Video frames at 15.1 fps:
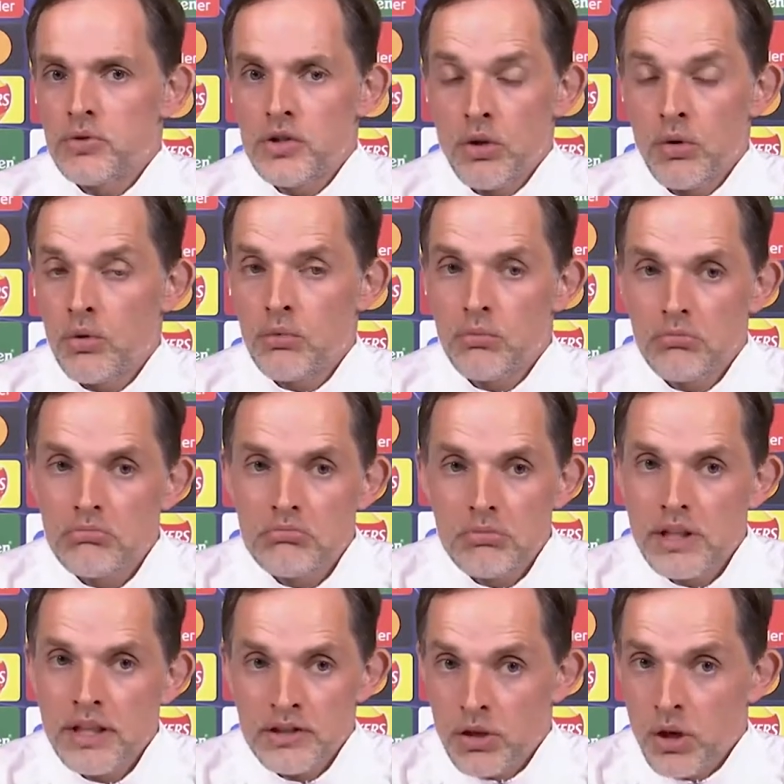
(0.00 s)
So
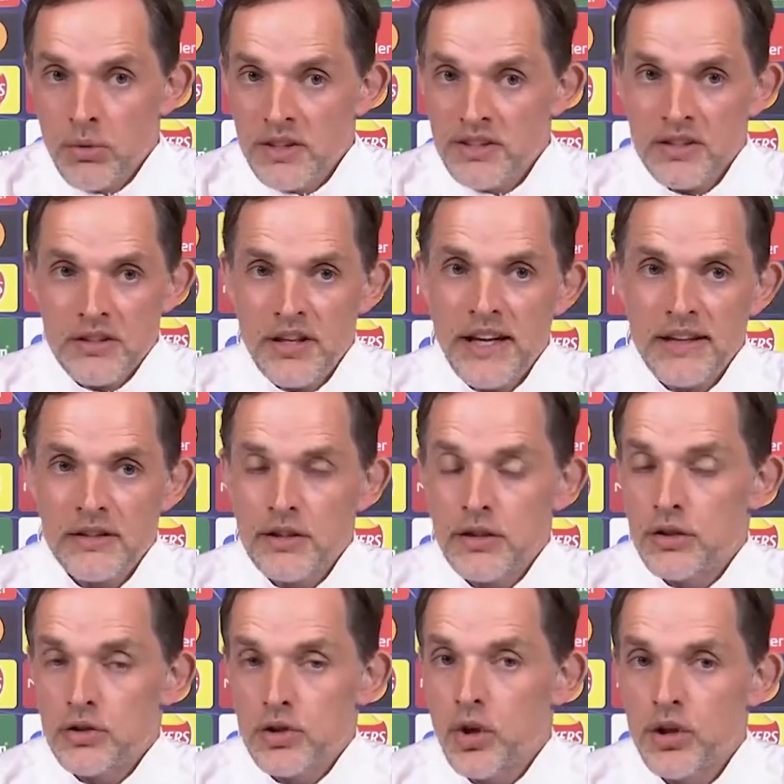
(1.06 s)
it's always a
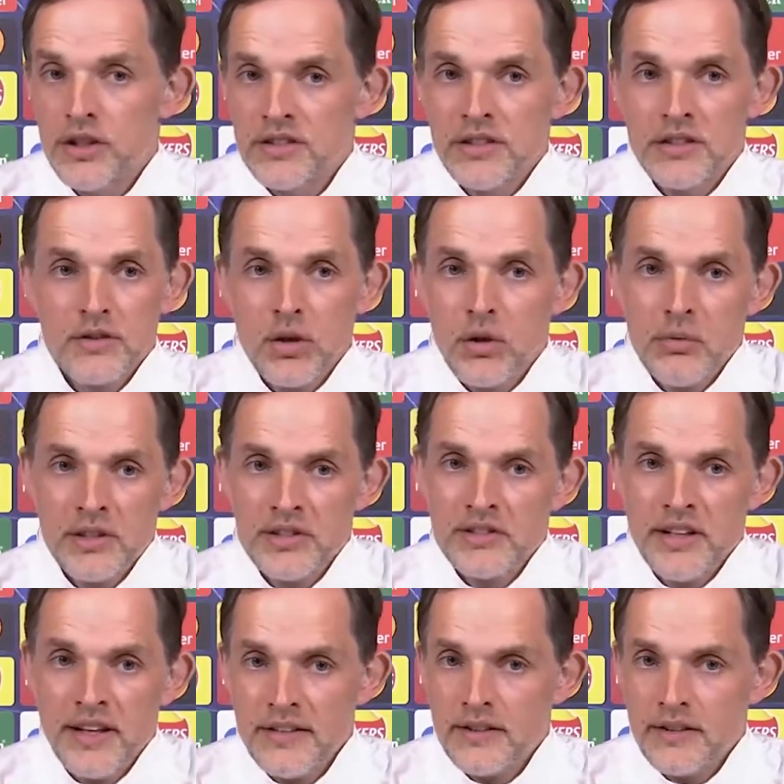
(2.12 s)
tactical choice, it's always
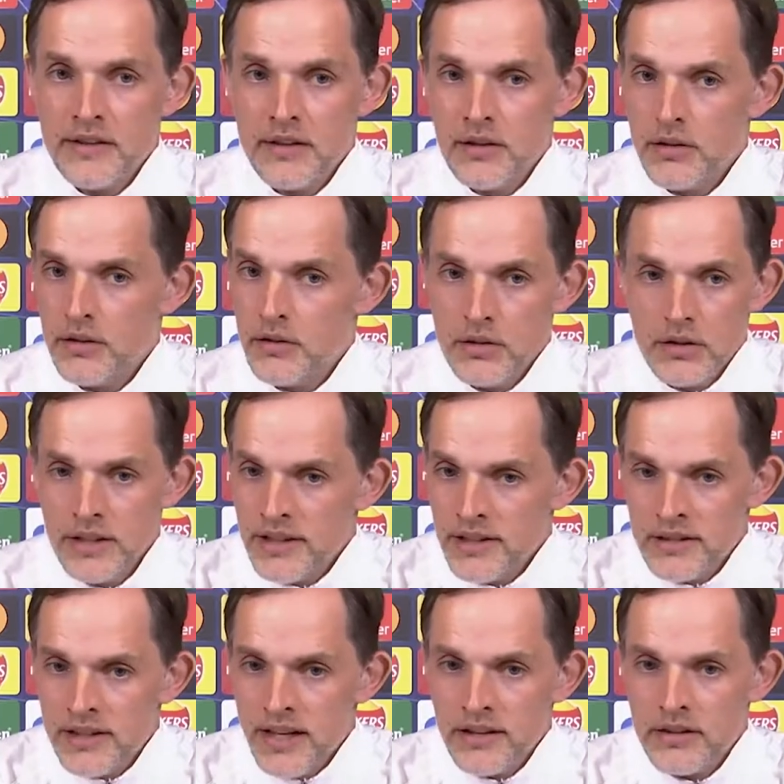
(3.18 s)
tactical, a
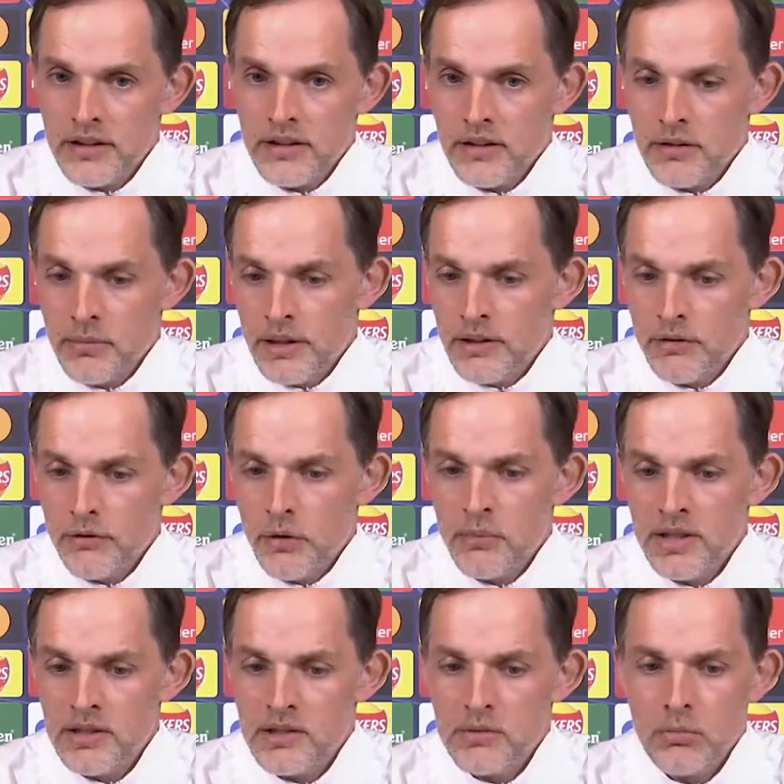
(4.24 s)
little tactical, but for
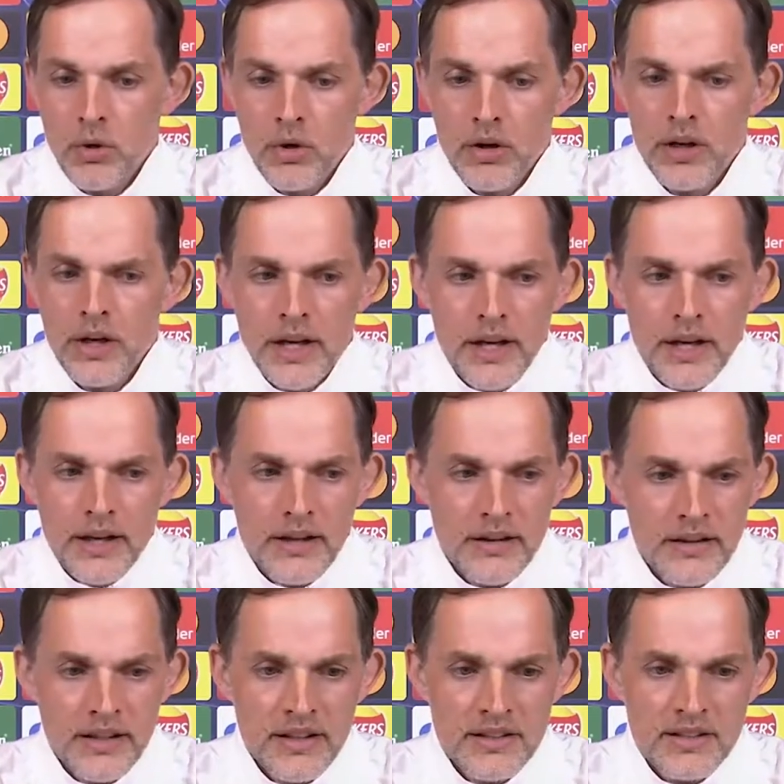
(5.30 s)
me it's more
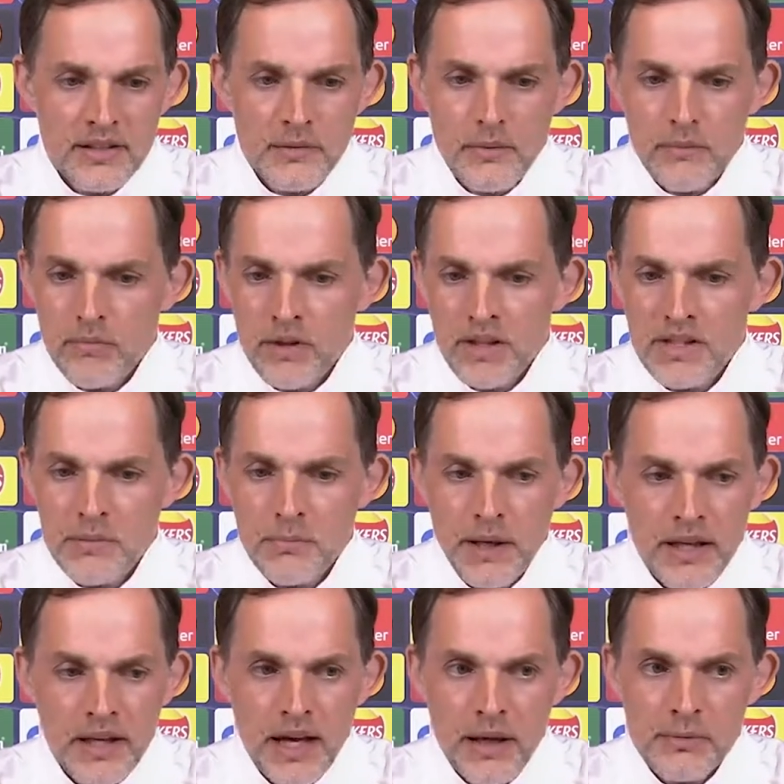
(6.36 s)
in these
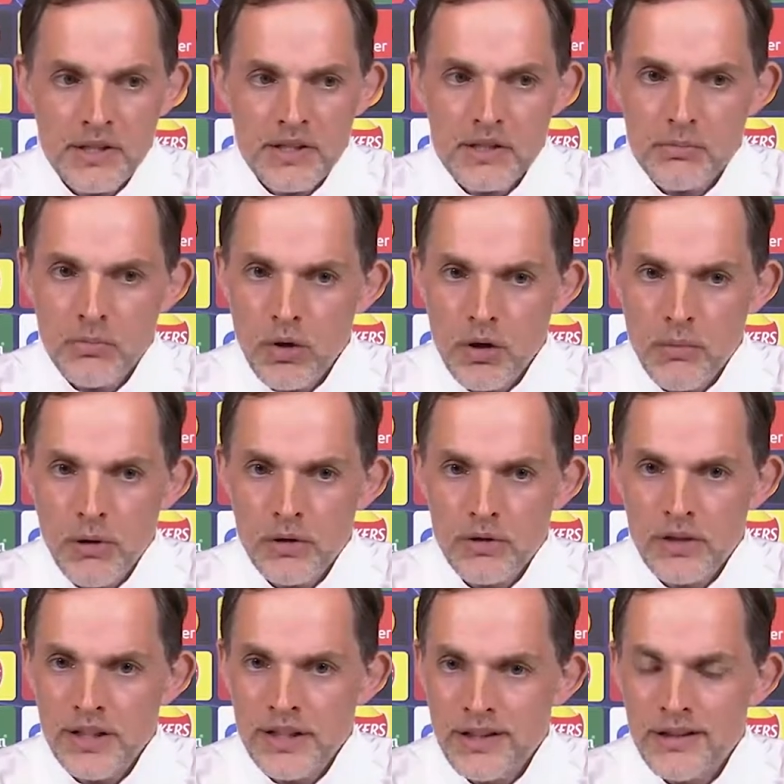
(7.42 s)
big games, it's more
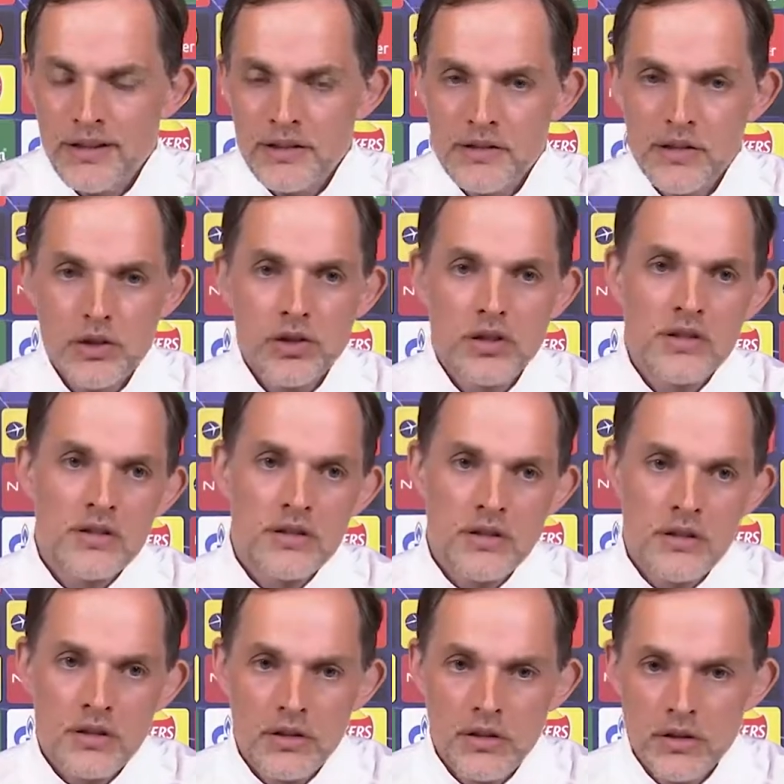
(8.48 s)
about the little decision,
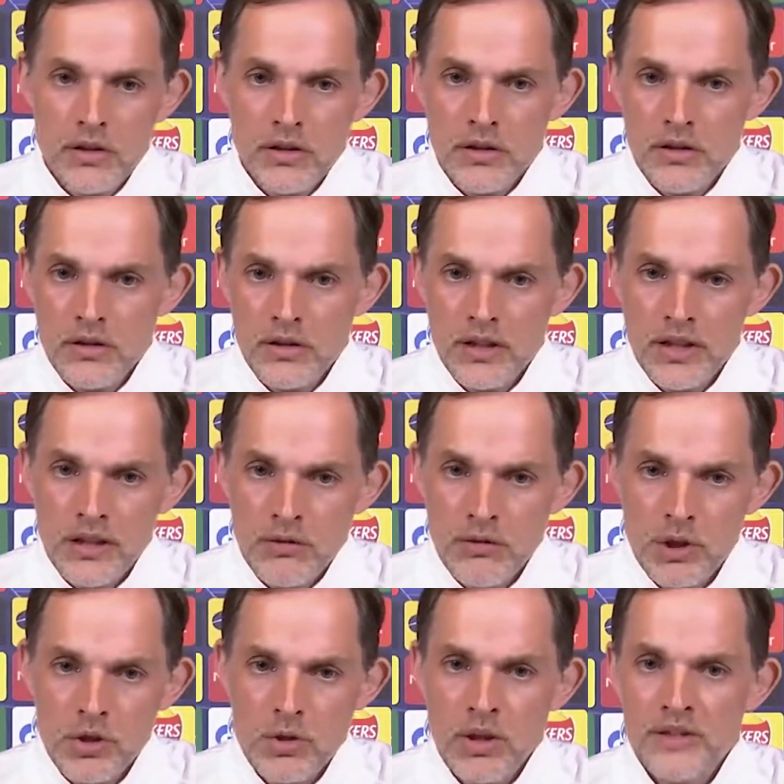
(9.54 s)
the
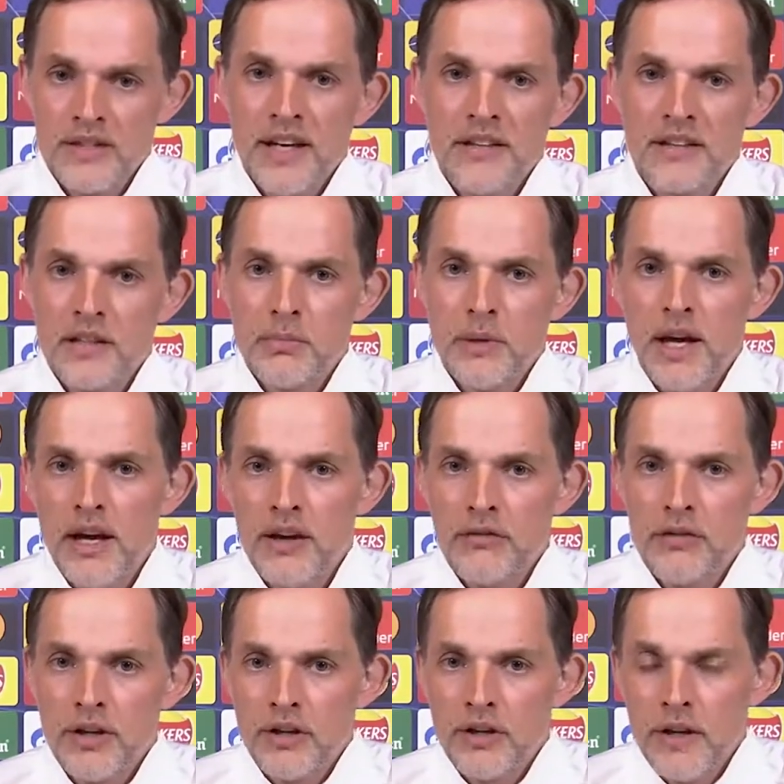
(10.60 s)
individual tactic
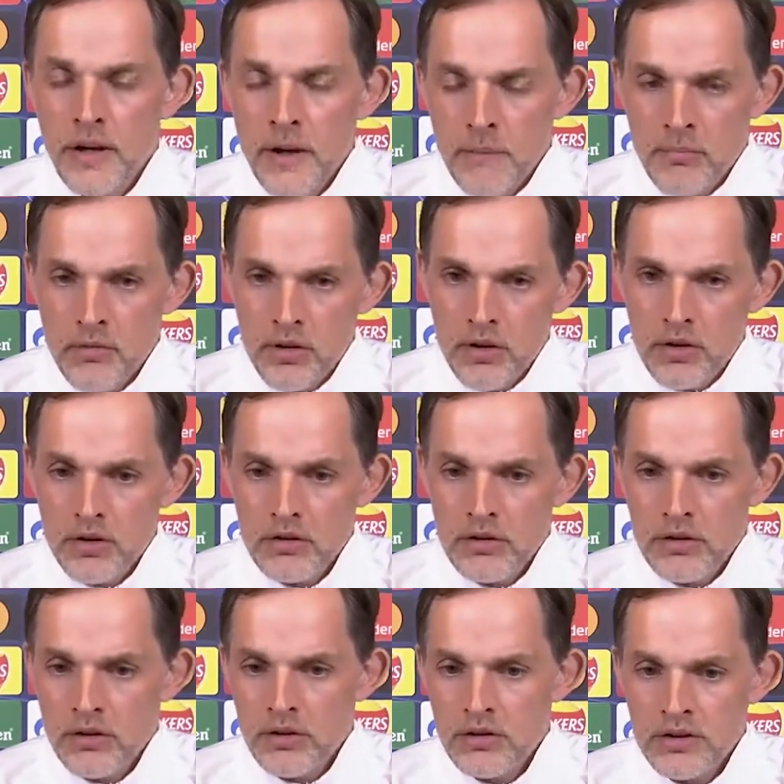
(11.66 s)
behavior,
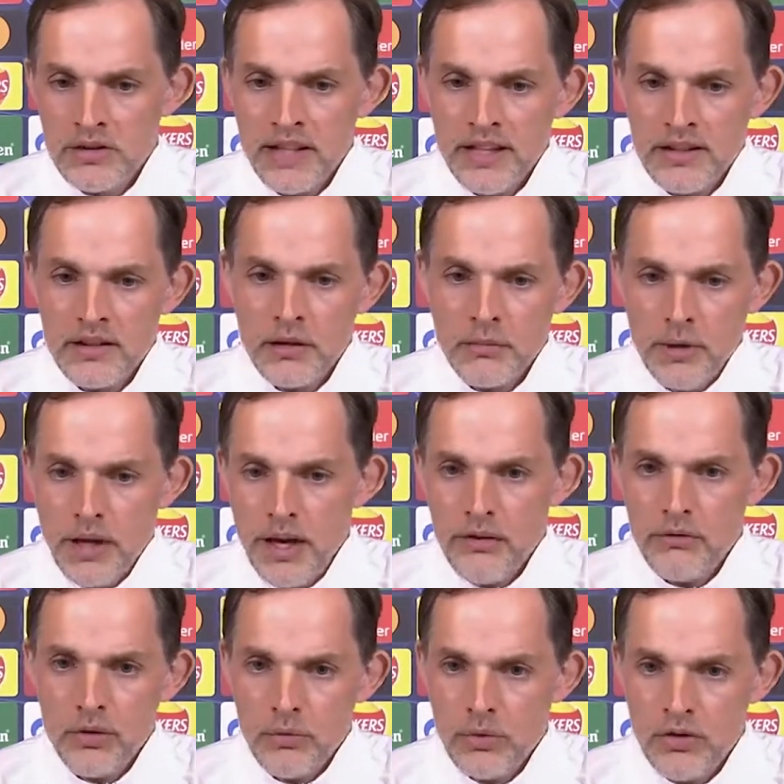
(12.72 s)
the tactical
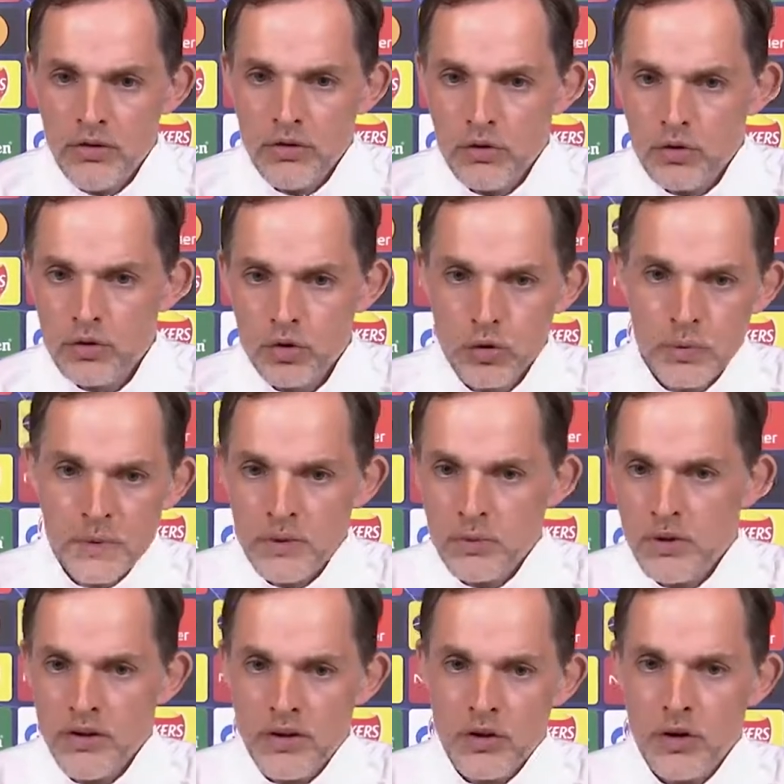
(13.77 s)
behavior within groups,
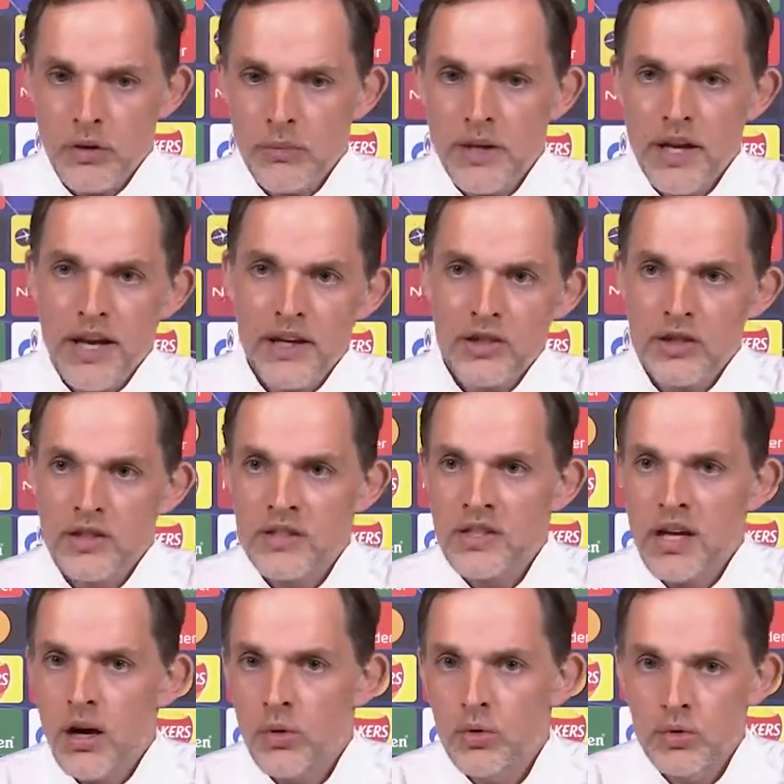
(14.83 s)
within combinations.
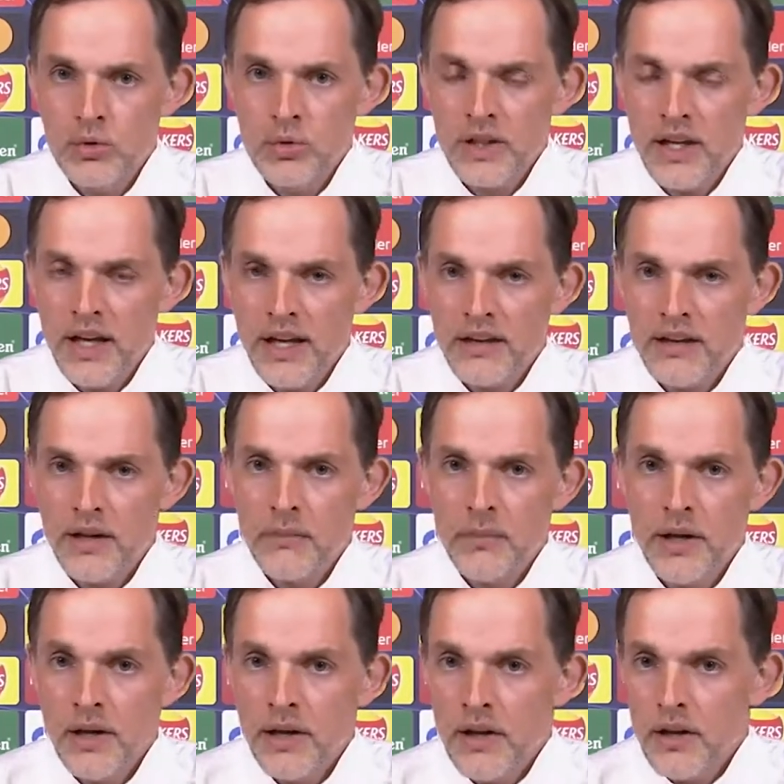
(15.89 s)
How do we end
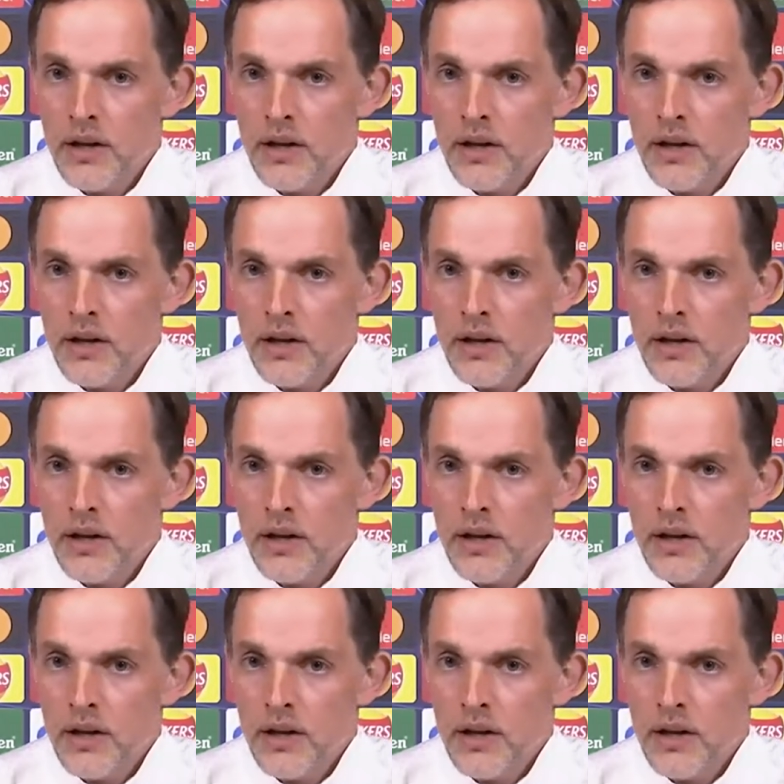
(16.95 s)
up?